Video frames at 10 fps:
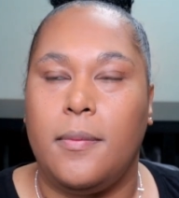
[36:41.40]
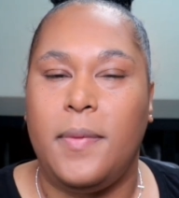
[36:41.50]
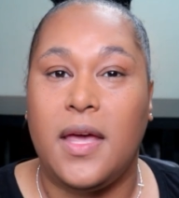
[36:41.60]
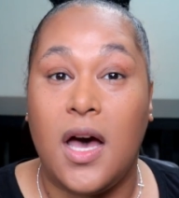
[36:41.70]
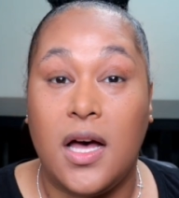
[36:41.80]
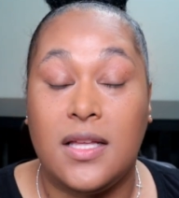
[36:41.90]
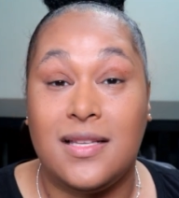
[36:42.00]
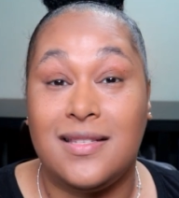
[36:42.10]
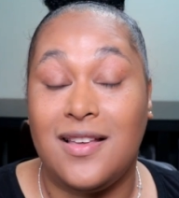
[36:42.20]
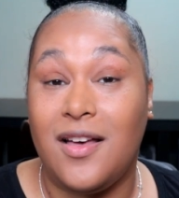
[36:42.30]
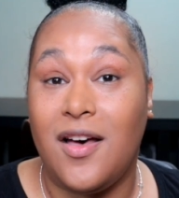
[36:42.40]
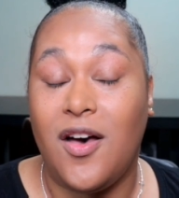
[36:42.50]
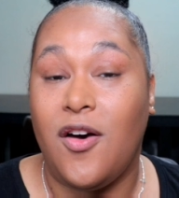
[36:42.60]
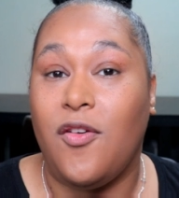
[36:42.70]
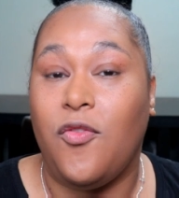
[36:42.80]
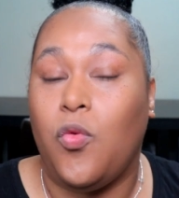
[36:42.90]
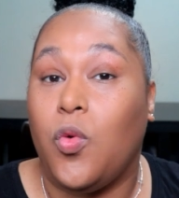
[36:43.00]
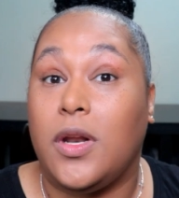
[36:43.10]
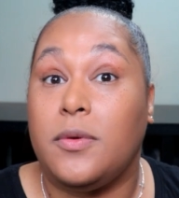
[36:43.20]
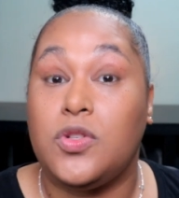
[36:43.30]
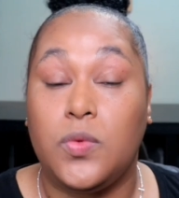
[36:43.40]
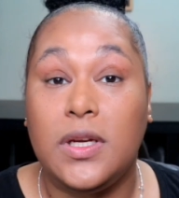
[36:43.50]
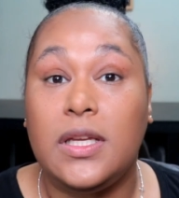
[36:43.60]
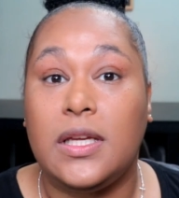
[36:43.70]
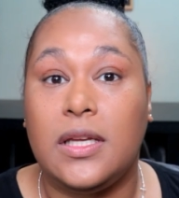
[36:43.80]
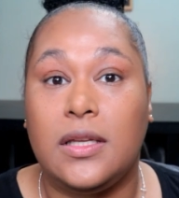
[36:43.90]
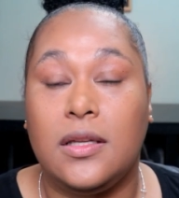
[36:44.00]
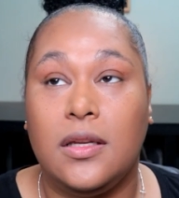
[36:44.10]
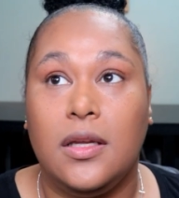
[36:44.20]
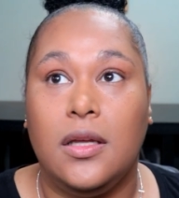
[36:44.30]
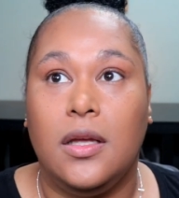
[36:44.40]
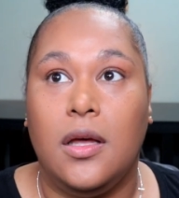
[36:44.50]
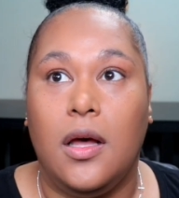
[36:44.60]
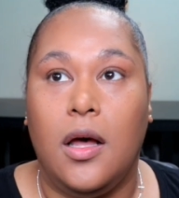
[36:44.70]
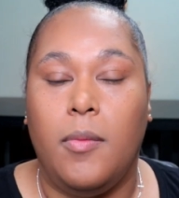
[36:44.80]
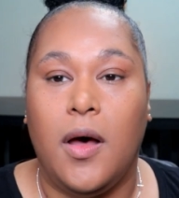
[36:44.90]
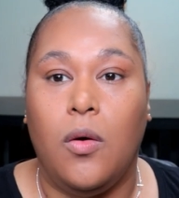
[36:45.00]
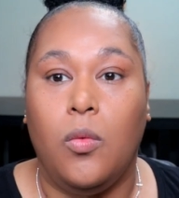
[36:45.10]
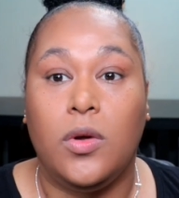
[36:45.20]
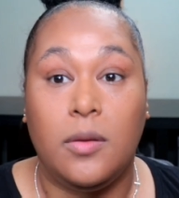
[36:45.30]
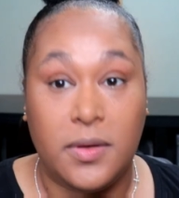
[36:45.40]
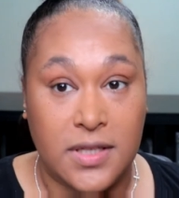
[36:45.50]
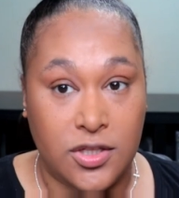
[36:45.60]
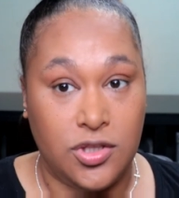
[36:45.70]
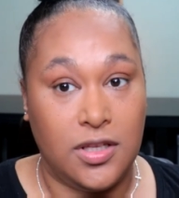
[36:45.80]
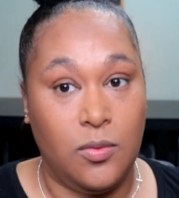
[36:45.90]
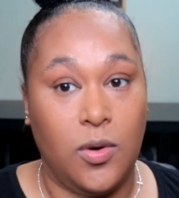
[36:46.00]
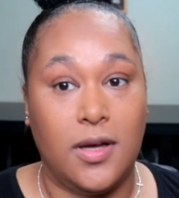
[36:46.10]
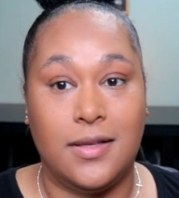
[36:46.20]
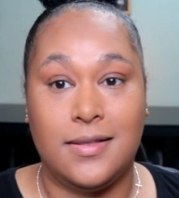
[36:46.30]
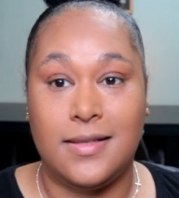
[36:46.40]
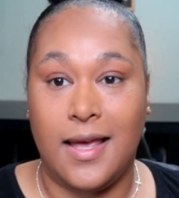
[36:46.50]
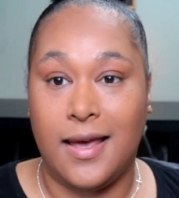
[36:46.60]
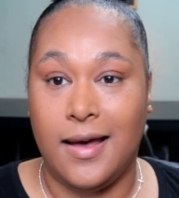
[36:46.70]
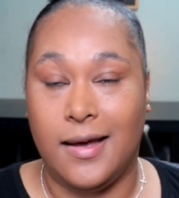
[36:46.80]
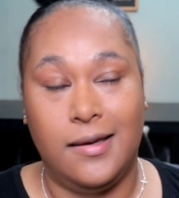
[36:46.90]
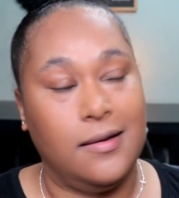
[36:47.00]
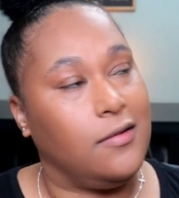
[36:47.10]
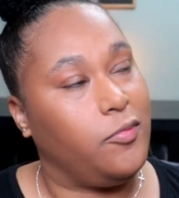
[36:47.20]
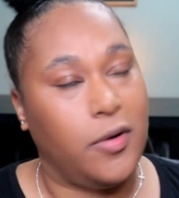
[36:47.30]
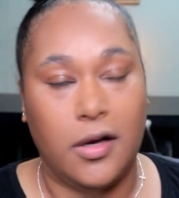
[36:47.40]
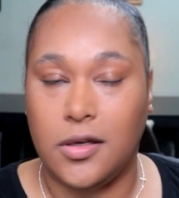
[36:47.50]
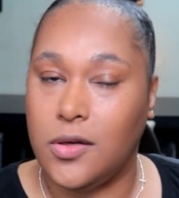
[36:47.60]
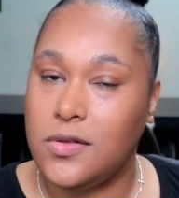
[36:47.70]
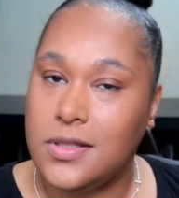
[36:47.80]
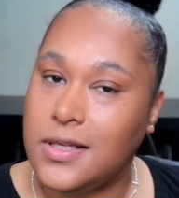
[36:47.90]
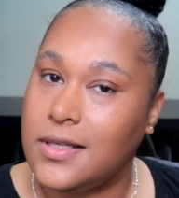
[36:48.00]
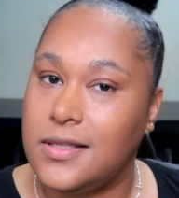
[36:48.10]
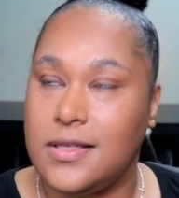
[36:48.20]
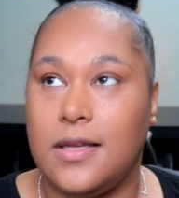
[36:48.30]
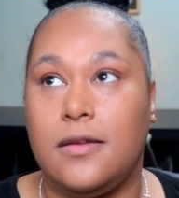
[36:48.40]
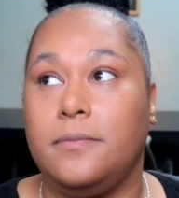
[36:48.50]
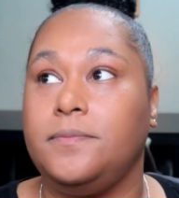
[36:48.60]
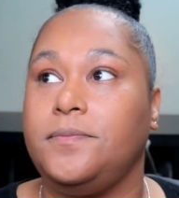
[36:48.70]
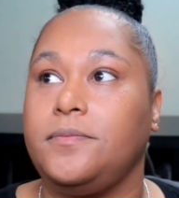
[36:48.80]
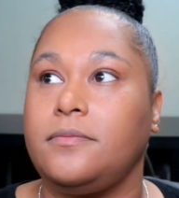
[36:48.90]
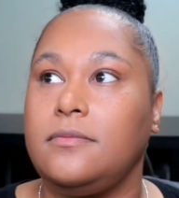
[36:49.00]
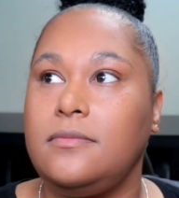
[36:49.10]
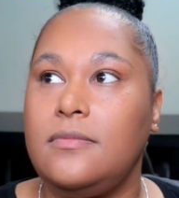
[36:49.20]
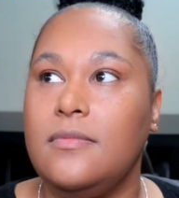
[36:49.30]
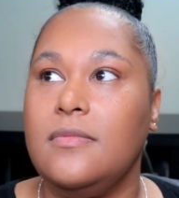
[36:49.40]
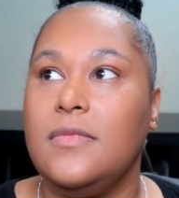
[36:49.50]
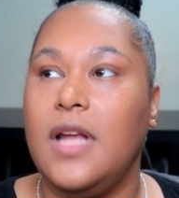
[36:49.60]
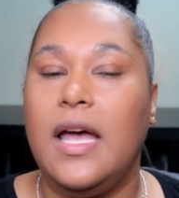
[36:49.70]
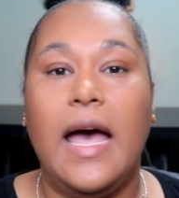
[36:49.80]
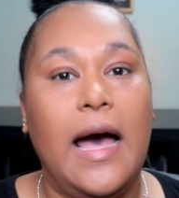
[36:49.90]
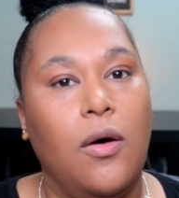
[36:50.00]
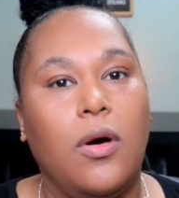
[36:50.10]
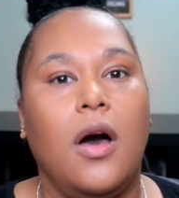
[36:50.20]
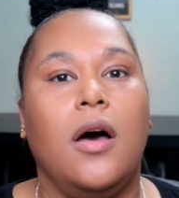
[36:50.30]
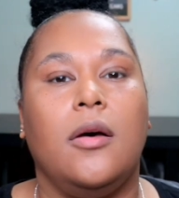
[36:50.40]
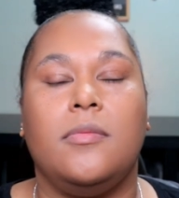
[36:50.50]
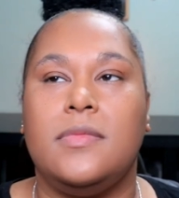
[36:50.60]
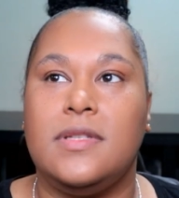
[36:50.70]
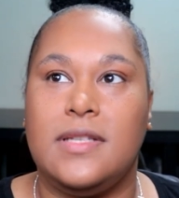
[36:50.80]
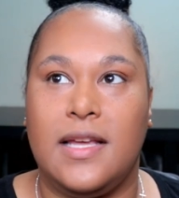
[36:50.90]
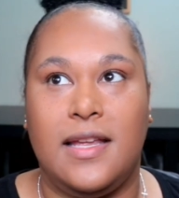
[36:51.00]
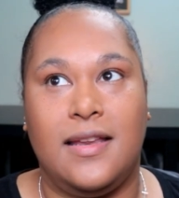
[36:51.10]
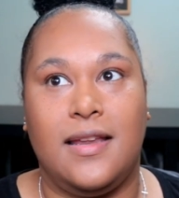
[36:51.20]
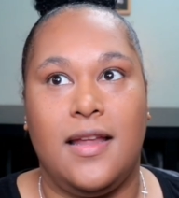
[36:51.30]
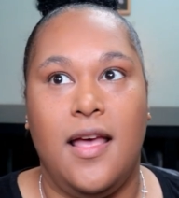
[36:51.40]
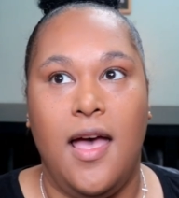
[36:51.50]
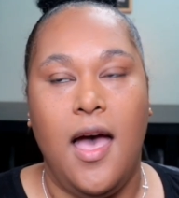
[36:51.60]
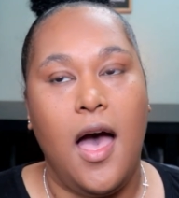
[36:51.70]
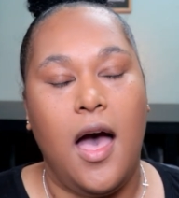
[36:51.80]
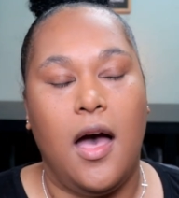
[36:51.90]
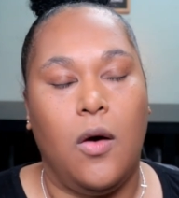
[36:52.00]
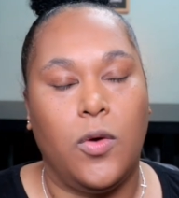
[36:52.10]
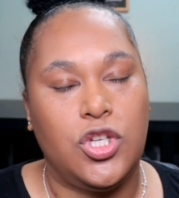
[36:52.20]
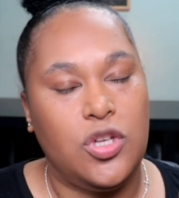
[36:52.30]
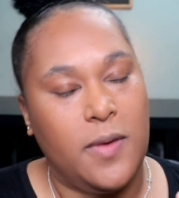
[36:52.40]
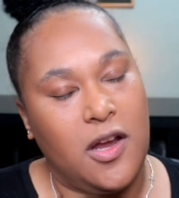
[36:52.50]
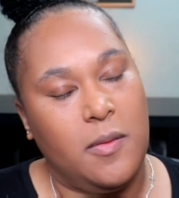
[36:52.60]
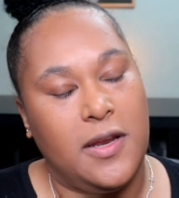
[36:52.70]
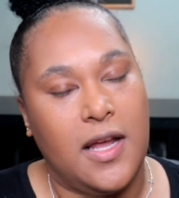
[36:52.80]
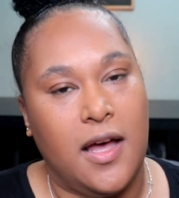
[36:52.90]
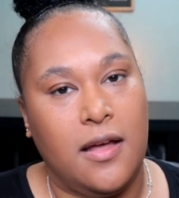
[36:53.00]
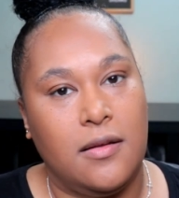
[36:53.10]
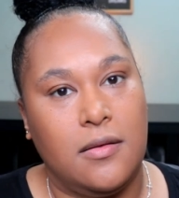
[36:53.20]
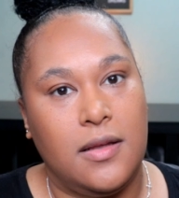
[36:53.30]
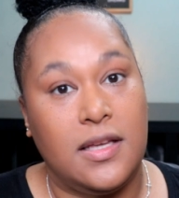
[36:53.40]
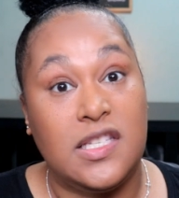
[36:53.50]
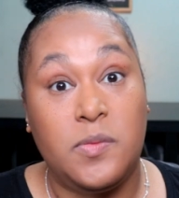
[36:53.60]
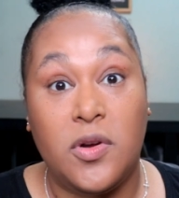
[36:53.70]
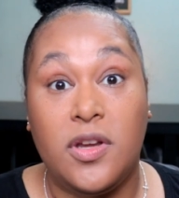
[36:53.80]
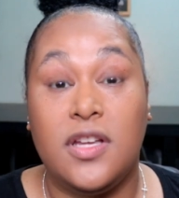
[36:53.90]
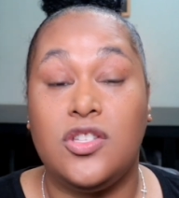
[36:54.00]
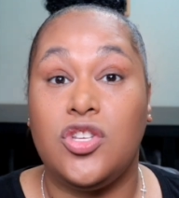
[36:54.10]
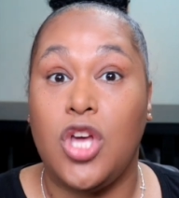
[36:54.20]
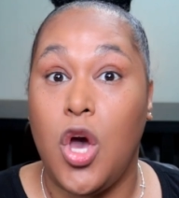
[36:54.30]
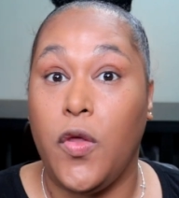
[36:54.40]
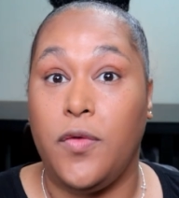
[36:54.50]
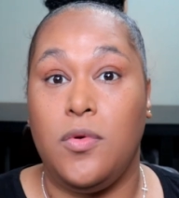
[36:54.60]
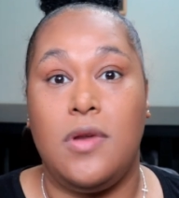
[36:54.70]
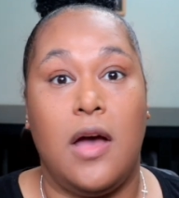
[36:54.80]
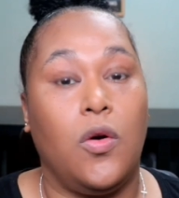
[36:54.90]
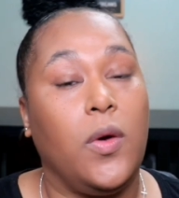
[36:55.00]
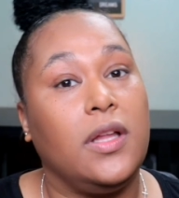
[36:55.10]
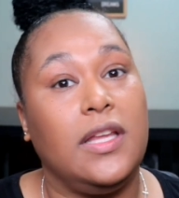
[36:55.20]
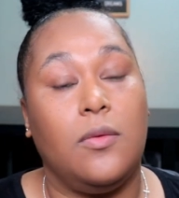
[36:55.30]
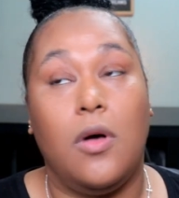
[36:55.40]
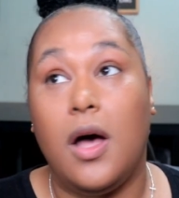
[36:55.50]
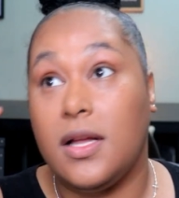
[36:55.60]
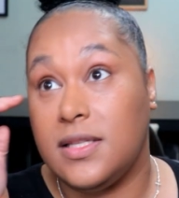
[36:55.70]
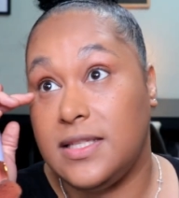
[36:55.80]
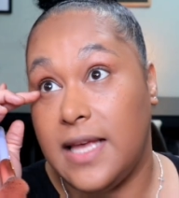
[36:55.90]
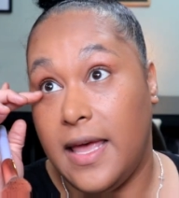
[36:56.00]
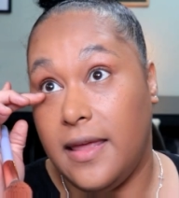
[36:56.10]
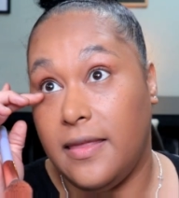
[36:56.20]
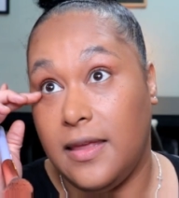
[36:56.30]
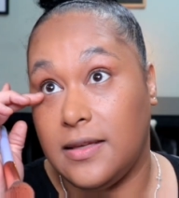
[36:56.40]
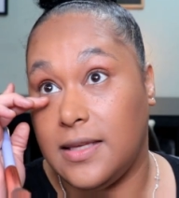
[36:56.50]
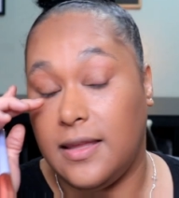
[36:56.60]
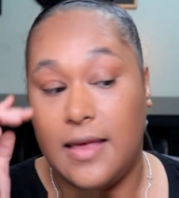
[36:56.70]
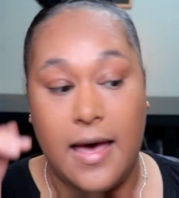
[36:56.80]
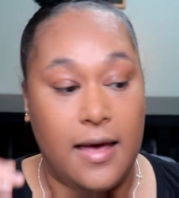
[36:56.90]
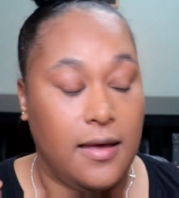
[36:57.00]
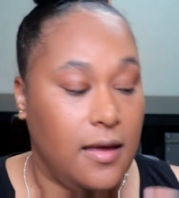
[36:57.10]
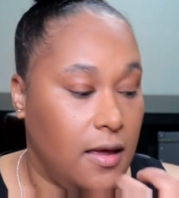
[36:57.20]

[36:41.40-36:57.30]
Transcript: because of what I was reading about what it potentially was, and kind of prognosis and outcomes, and what she may or may not experience and go through, and how quickly it will onset and things like that.